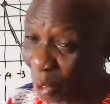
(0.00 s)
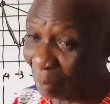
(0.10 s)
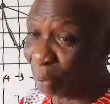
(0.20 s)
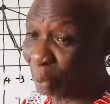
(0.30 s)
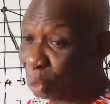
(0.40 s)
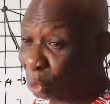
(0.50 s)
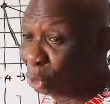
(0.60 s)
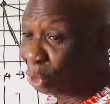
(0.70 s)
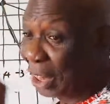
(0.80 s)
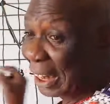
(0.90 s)
to
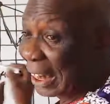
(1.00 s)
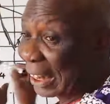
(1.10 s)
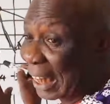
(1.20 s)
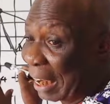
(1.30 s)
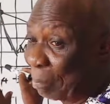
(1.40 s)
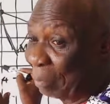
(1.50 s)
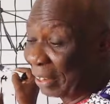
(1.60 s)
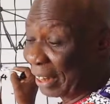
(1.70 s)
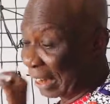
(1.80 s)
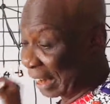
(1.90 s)
reproduce this
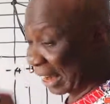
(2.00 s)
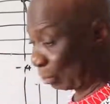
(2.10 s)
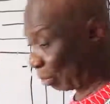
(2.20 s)
type of thing